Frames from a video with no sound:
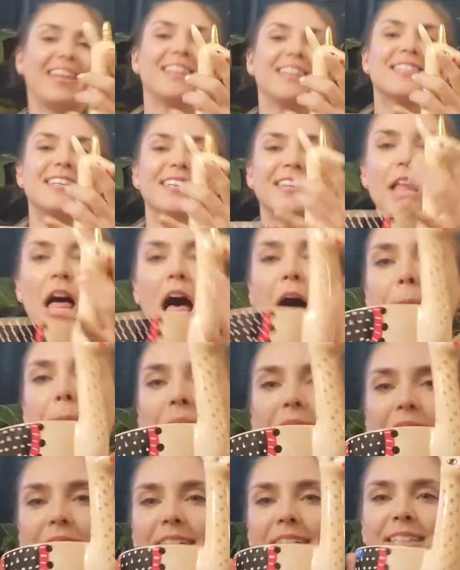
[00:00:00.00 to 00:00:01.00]
It's a
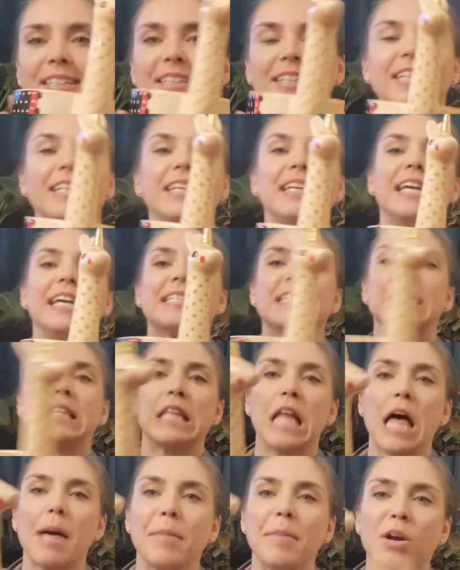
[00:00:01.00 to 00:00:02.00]
llama. It's a
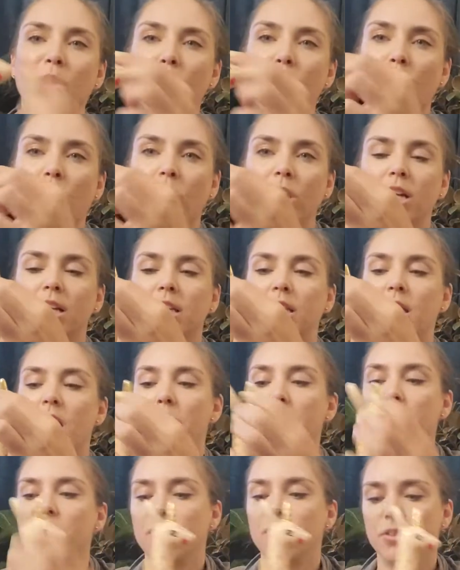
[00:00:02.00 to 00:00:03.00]
llama corn, a
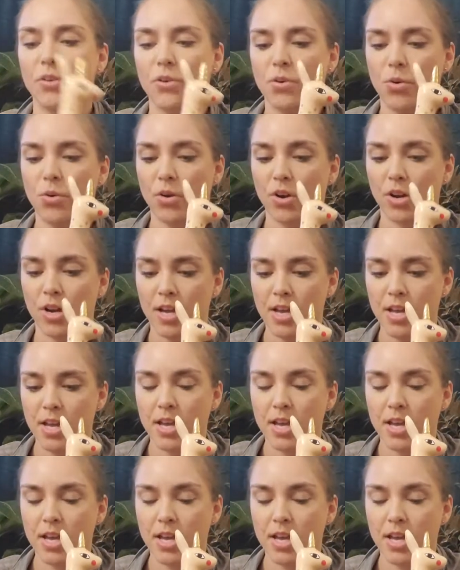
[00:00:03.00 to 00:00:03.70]
llama unicorn.